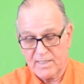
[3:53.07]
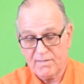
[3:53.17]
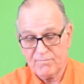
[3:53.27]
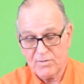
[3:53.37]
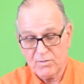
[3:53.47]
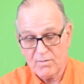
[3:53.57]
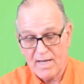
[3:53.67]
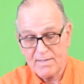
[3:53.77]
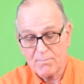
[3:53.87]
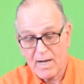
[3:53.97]
give you
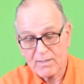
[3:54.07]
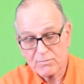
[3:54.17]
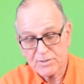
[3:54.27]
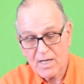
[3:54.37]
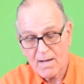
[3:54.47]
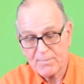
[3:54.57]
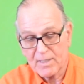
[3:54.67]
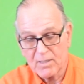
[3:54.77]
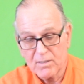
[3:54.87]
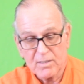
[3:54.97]
a microscopic
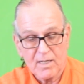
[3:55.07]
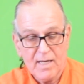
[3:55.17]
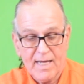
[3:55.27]
look